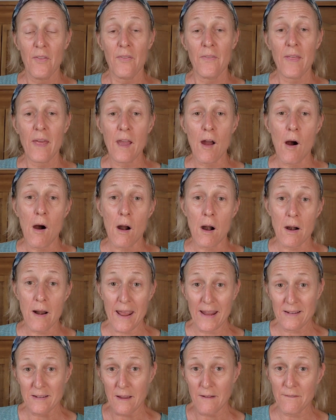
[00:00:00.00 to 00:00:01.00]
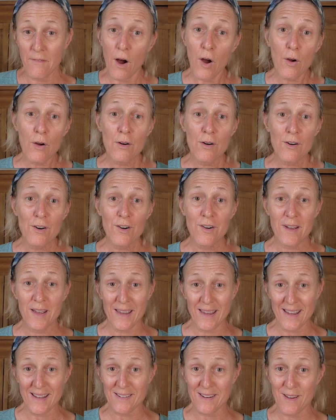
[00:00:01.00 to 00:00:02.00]
they are antifungal,
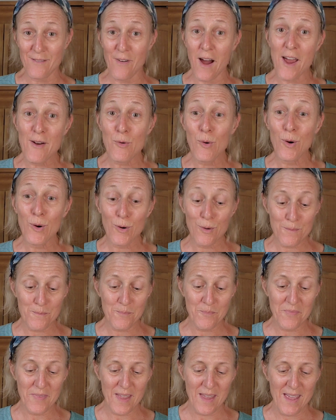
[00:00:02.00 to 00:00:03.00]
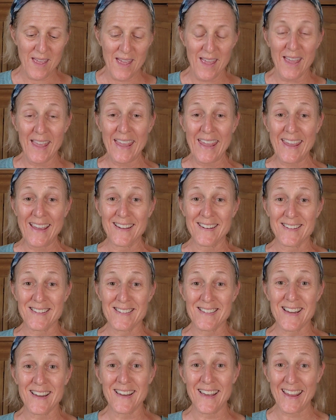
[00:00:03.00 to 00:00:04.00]
antiviral,
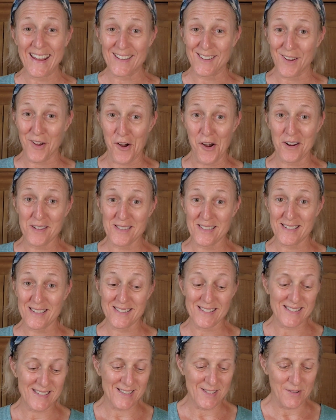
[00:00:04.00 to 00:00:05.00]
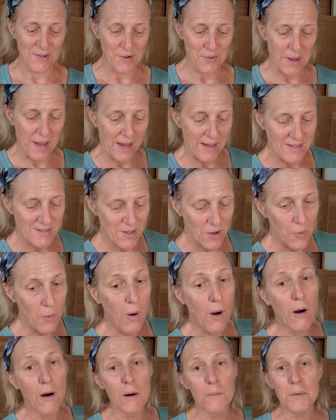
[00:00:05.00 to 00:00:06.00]
and antioxidants. Okay, so
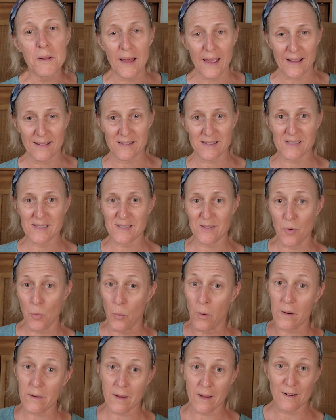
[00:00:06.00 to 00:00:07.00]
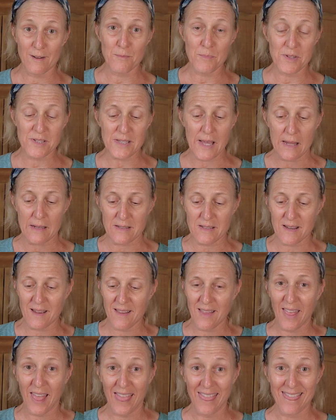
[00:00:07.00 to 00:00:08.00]
all plants, 100%,
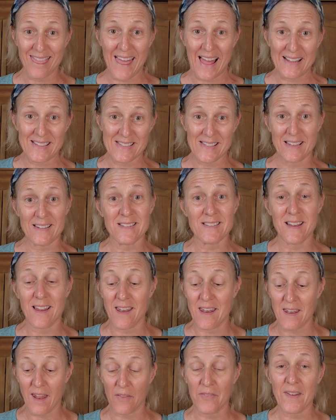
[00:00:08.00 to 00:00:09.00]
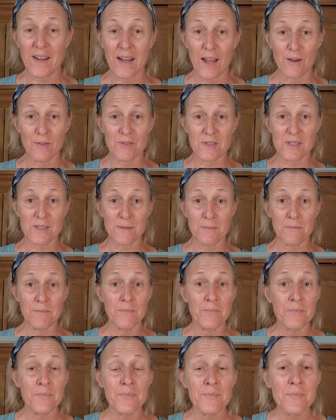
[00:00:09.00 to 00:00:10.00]
that's it, nothing else.
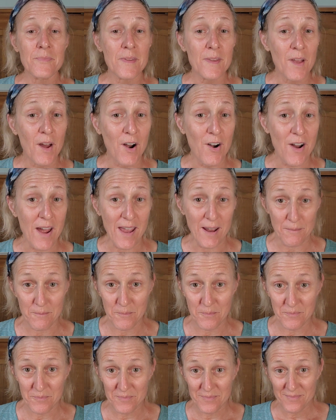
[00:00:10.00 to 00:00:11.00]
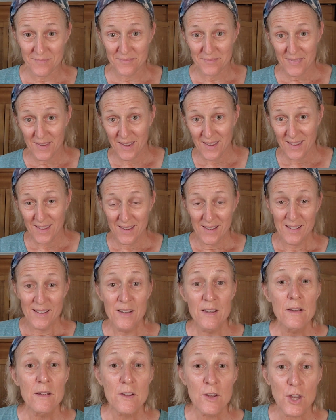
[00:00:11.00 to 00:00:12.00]
All right,
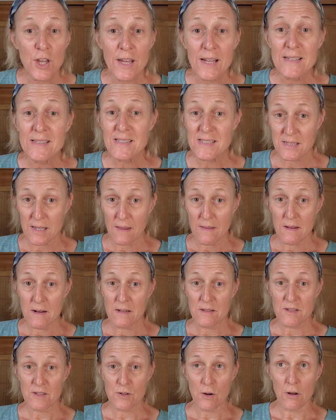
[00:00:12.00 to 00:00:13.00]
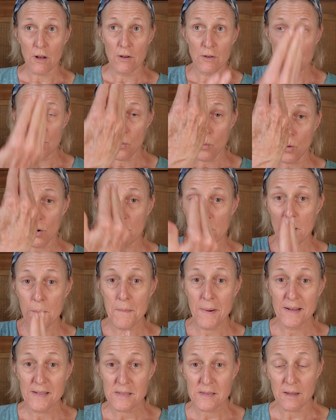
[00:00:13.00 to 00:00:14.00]
you can see that it's starting to work on
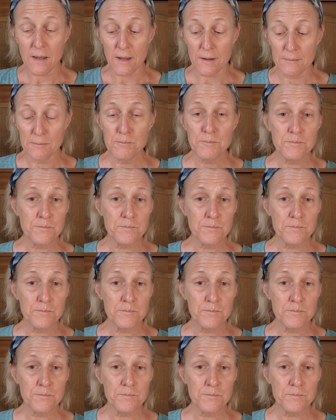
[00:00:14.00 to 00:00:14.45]
my skin.